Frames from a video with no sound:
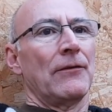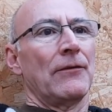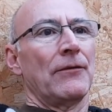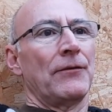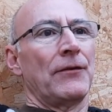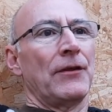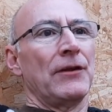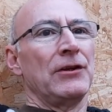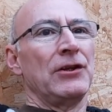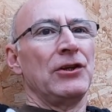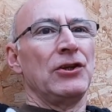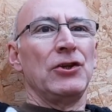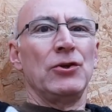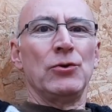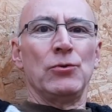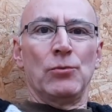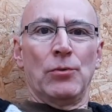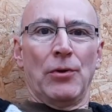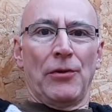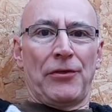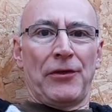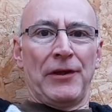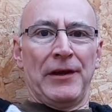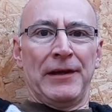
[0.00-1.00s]
The new
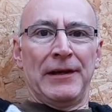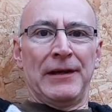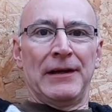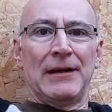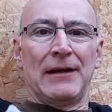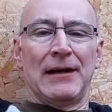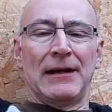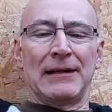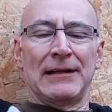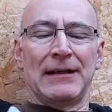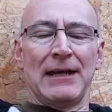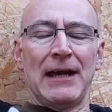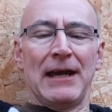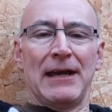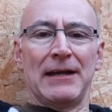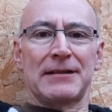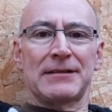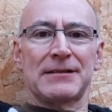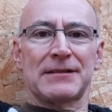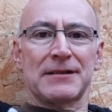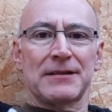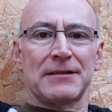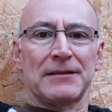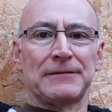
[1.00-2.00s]
thing, I
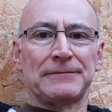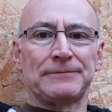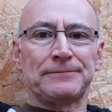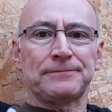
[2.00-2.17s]
guess,